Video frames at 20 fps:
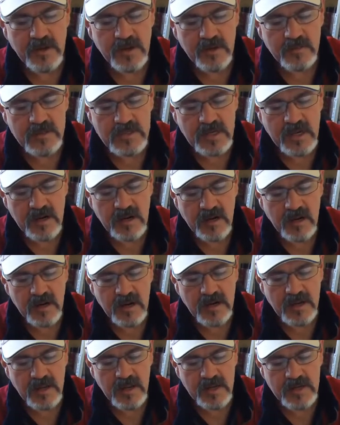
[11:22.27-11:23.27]
and it was kind of
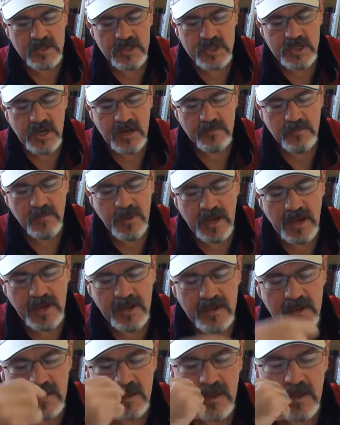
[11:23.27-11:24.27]
hard to get it shaped
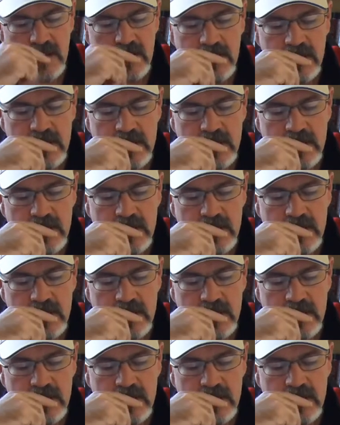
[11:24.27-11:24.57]
back again.